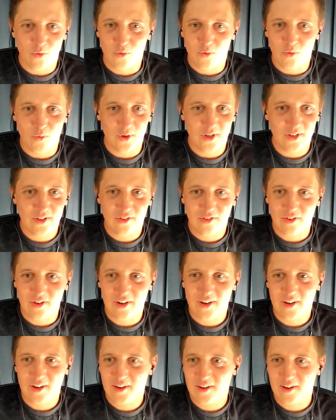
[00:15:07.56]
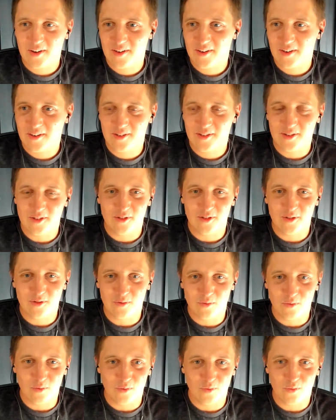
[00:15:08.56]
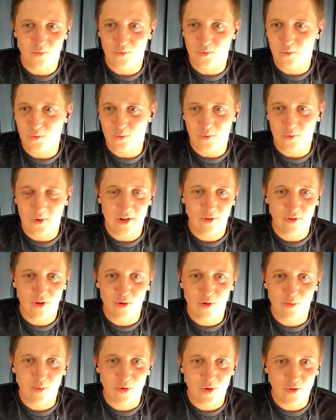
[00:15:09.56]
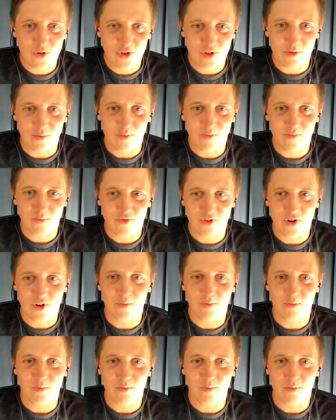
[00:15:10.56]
What's how do you approach the fraud